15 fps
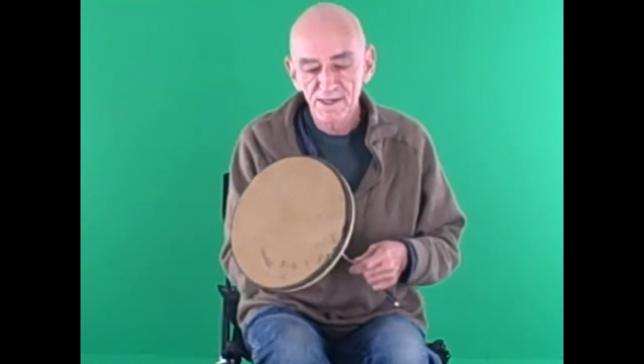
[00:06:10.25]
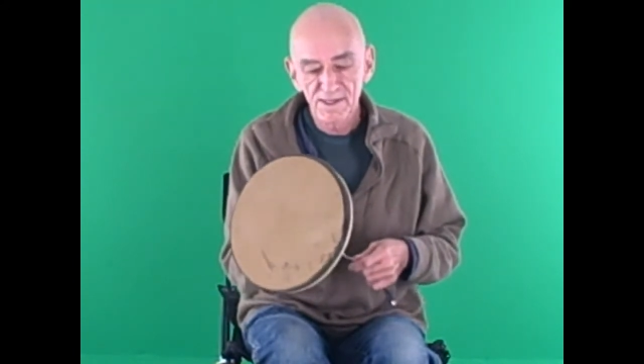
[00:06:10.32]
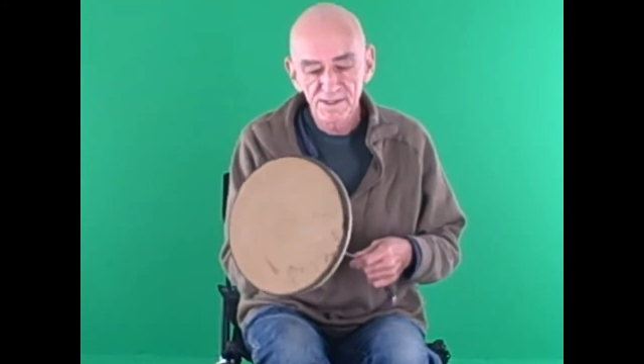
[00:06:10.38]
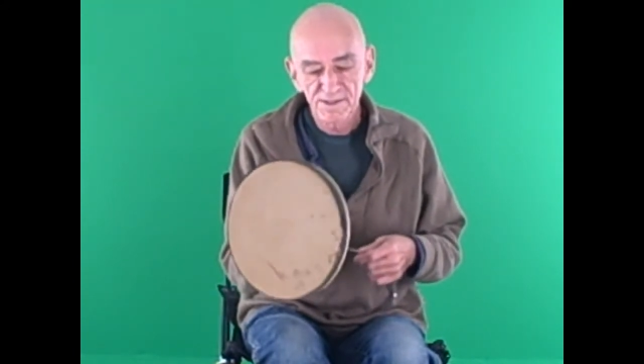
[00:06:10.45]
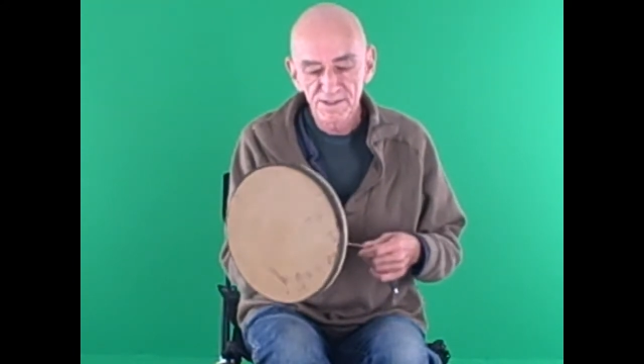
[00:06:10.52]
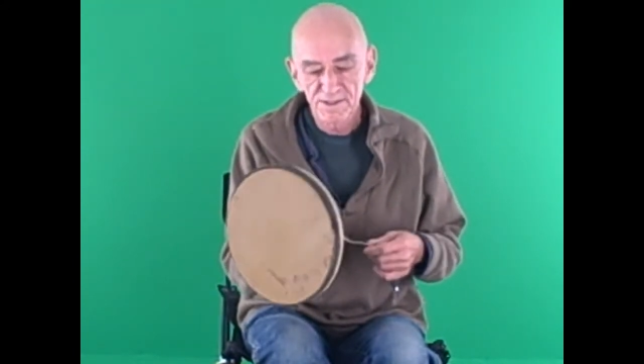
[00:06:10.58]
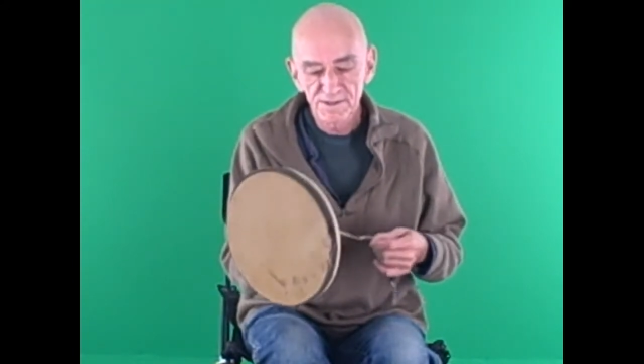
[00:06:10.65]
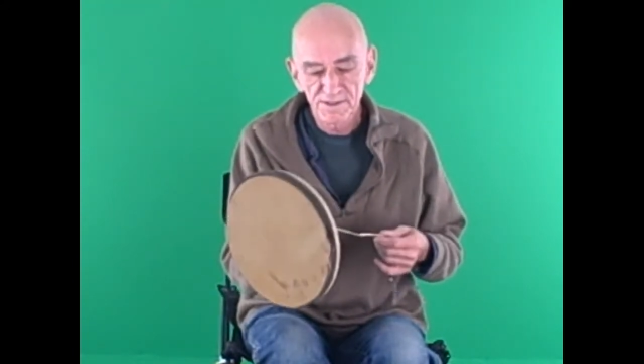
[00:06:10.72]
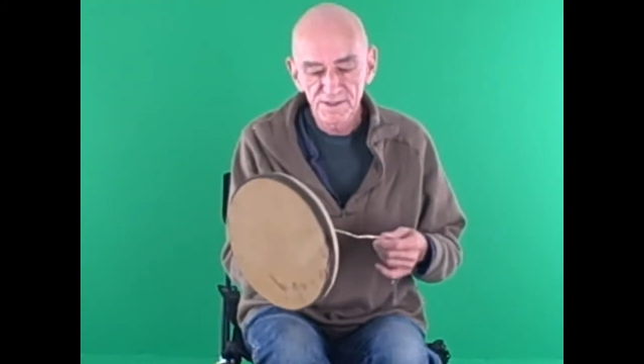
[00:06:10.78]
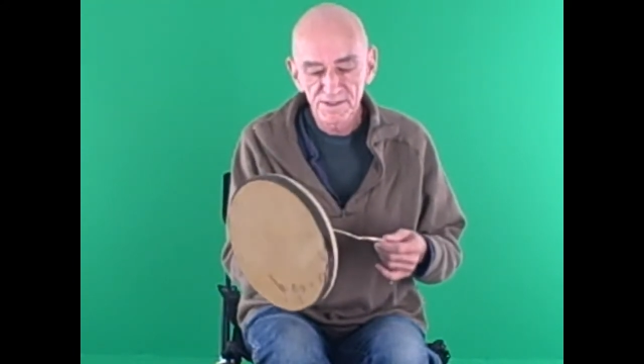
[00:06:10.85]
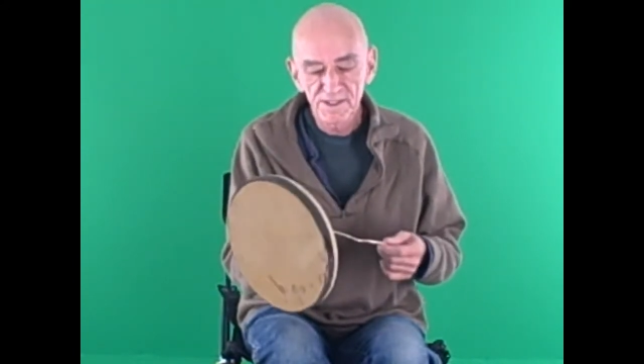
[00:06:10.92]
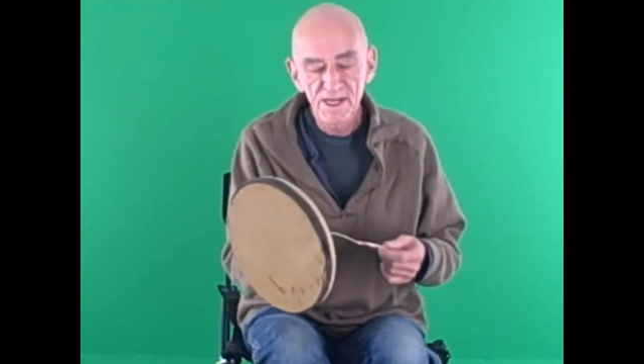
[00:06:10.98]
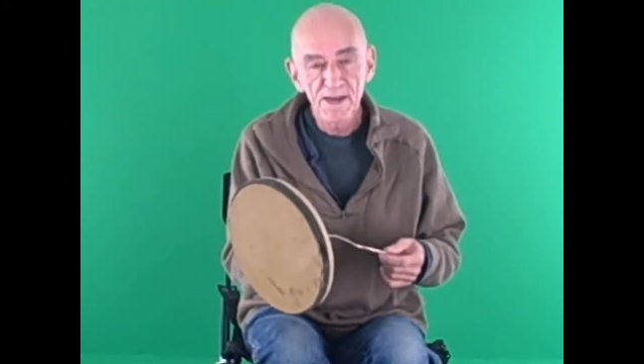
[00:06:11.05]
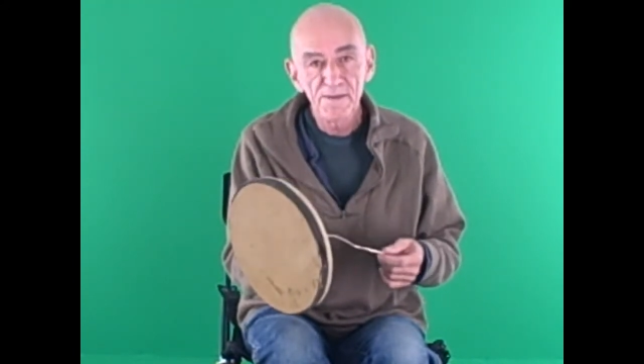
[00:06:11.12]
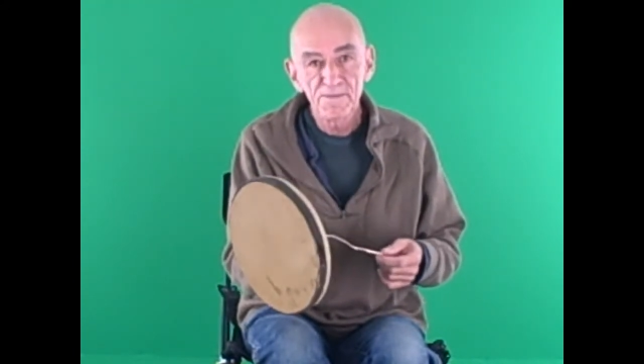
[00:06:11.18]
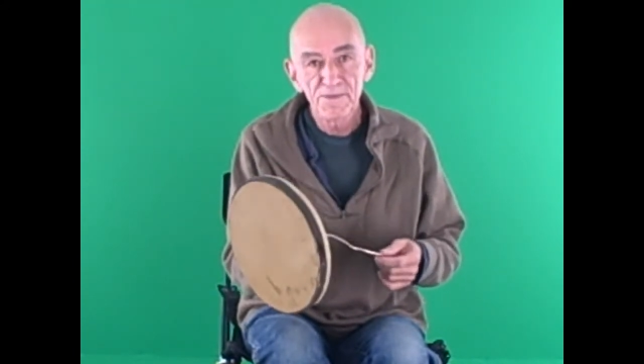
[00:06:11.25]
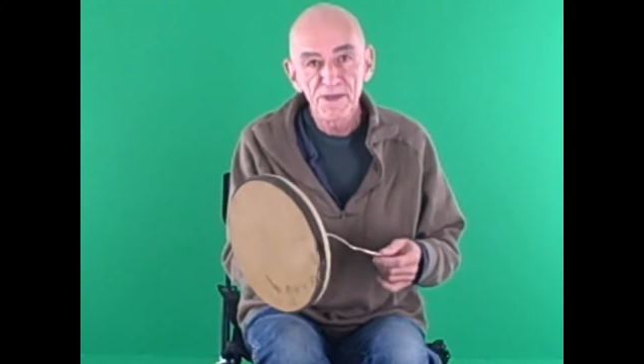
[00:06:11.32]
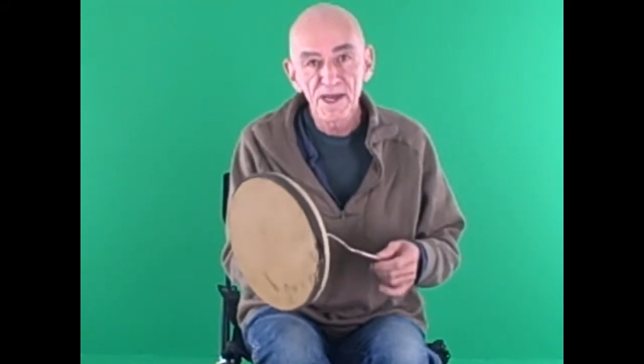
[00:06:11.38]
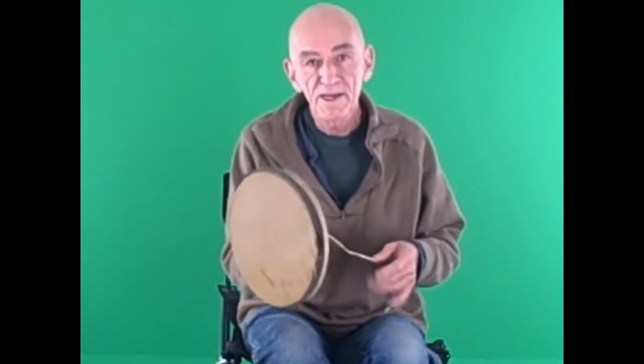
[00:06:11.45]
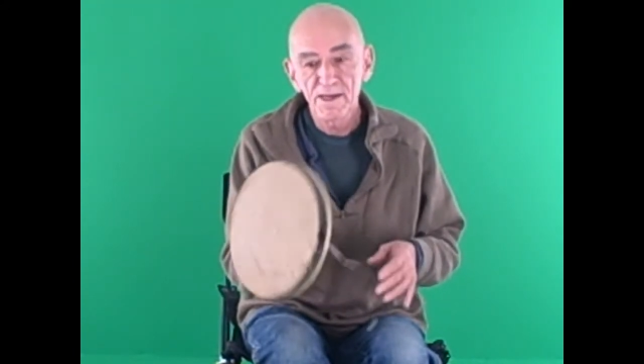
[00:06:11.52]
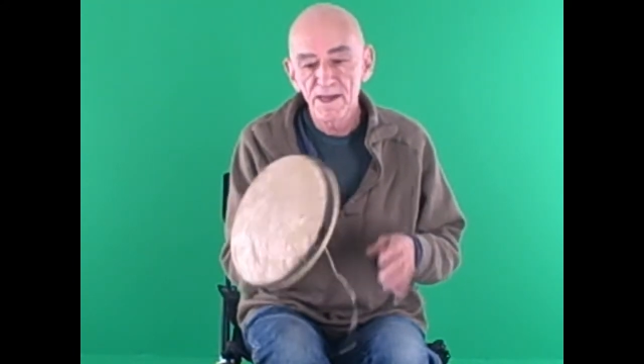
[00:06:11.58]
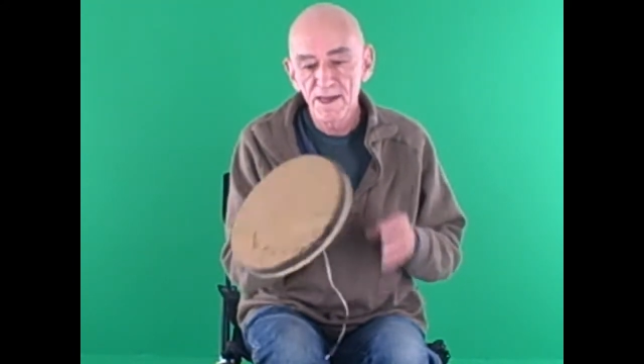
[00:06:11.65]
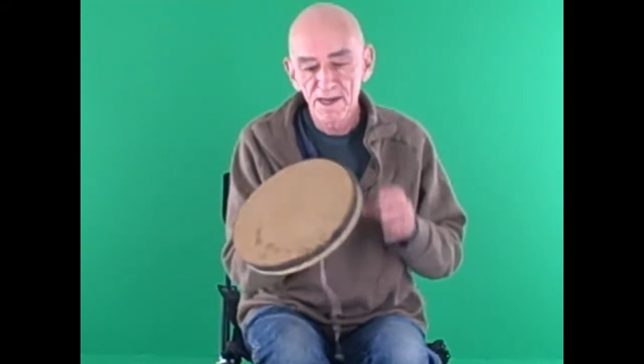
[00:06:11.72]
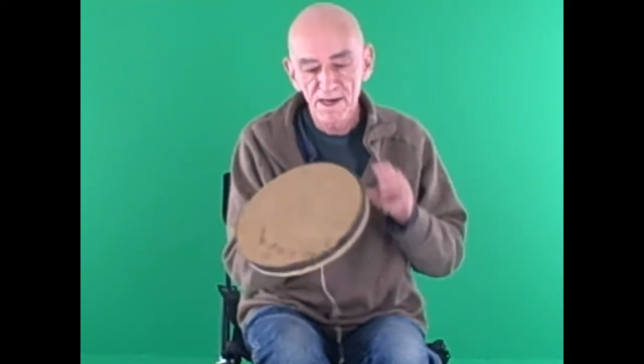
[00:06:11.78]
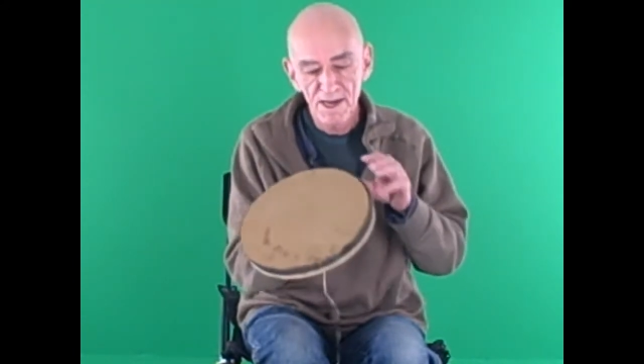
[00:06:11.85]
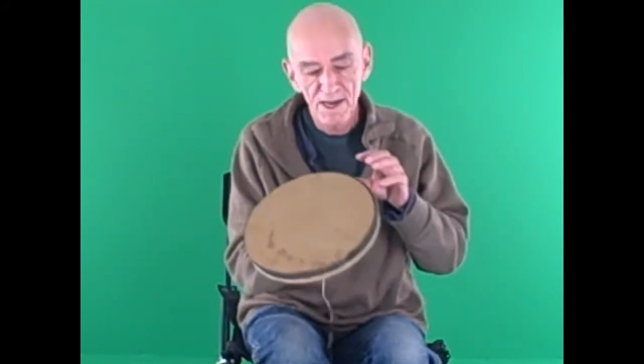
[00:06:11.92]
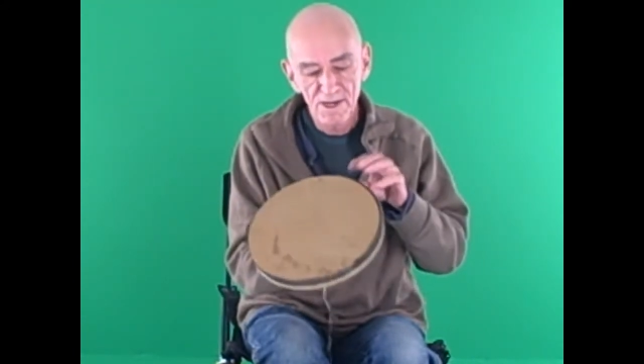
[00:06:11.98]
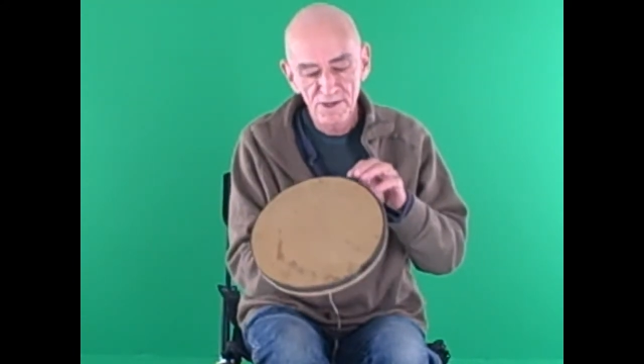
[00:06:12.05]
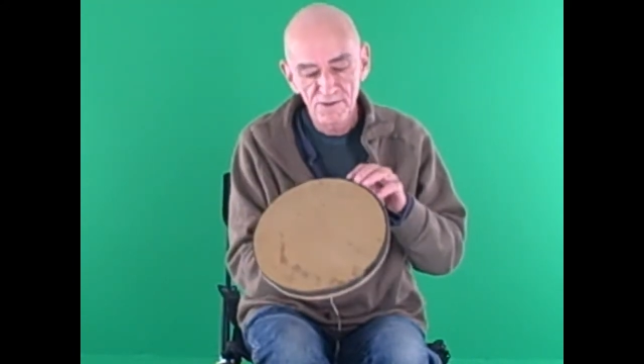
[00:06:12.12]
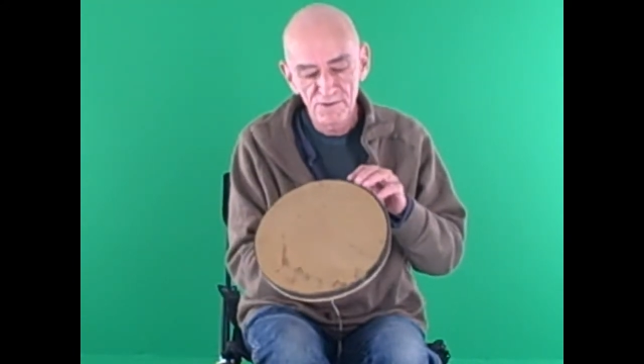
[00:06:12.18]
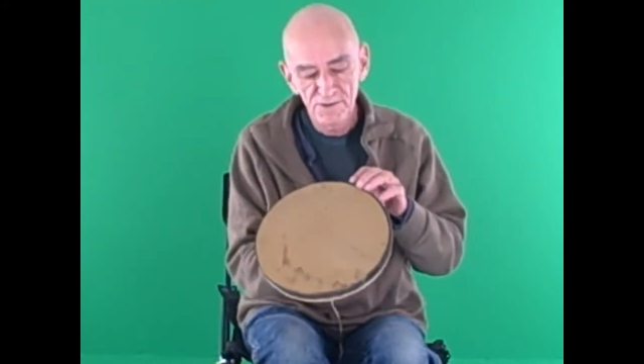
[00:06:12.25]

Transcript: it's the same thing. And I